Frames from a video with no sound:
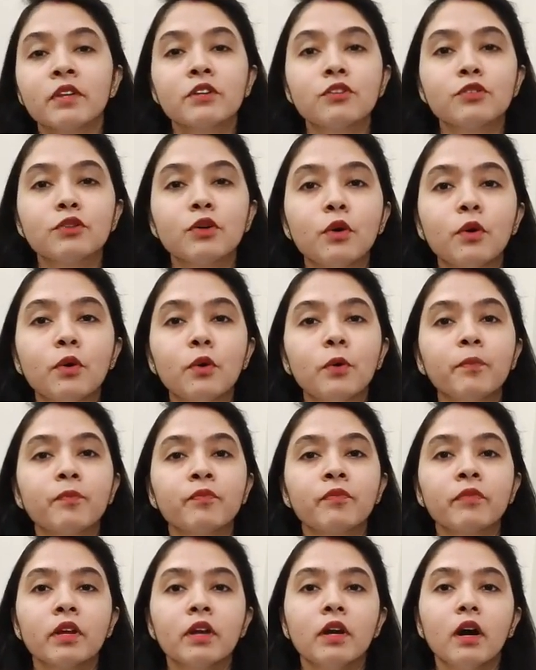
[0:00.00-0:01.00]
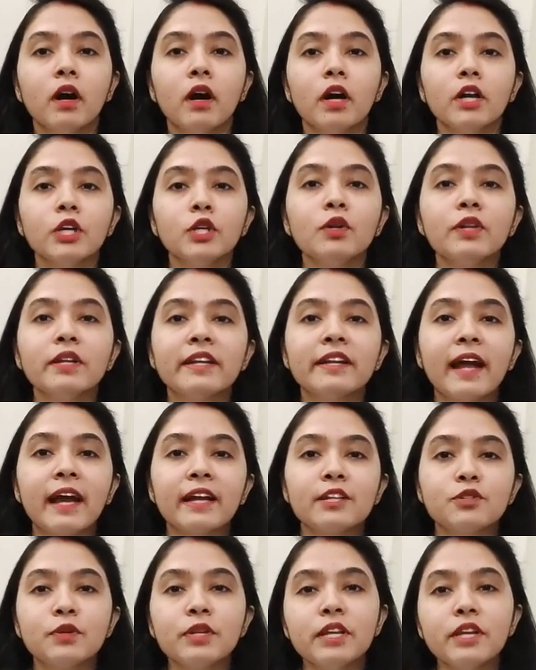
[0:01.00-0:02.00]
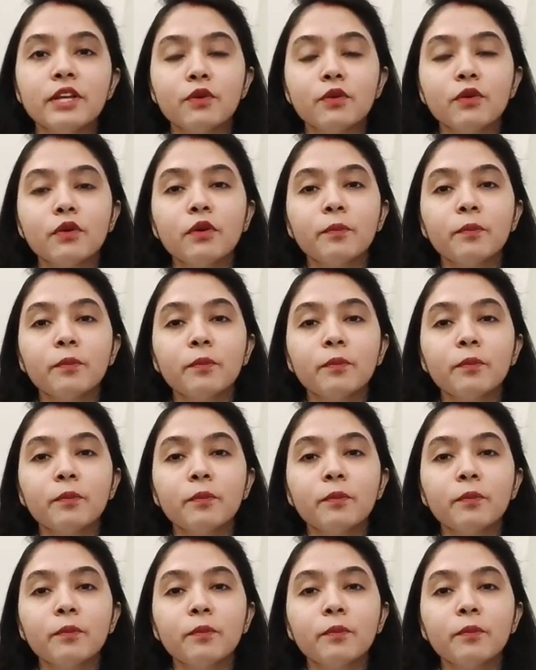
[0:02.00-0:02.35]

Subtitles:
So you'll gradually,